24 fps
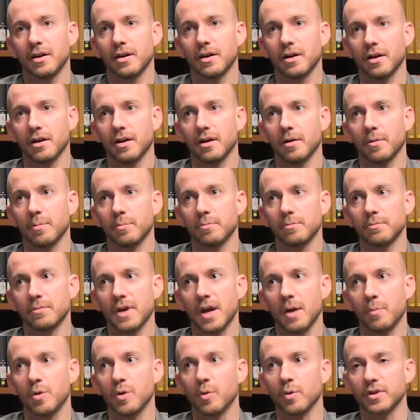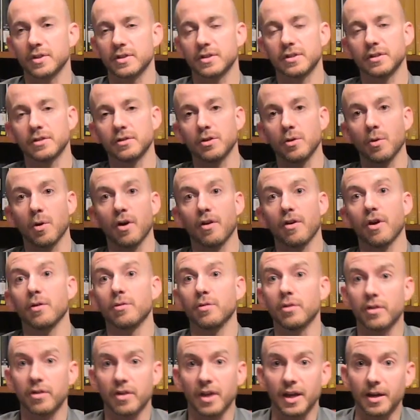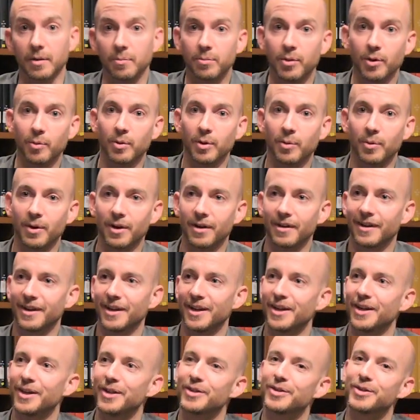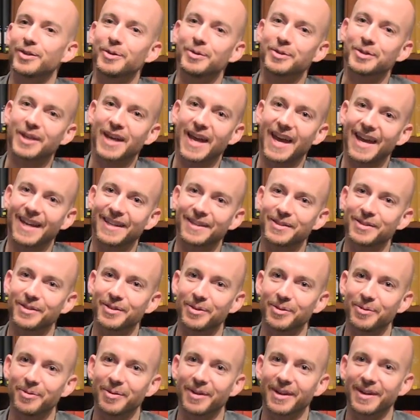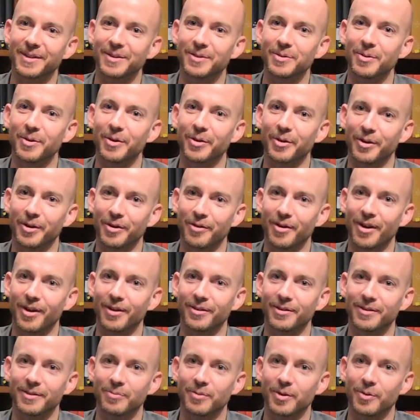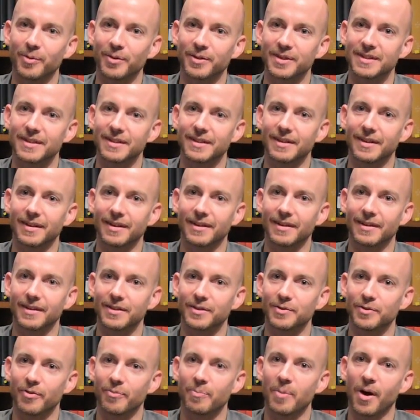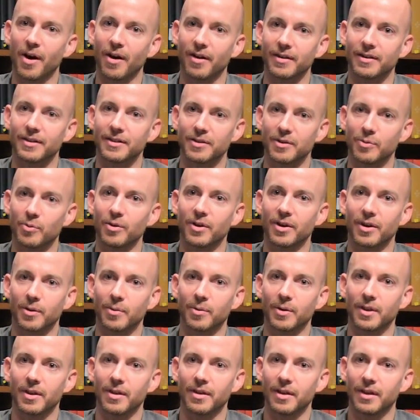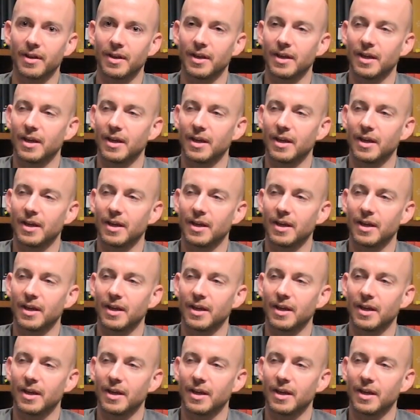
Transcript: Um, and we wanted to do our own thing, but we were too scared to uh, do it on our own, and we wanted a, a sort of partner to work with.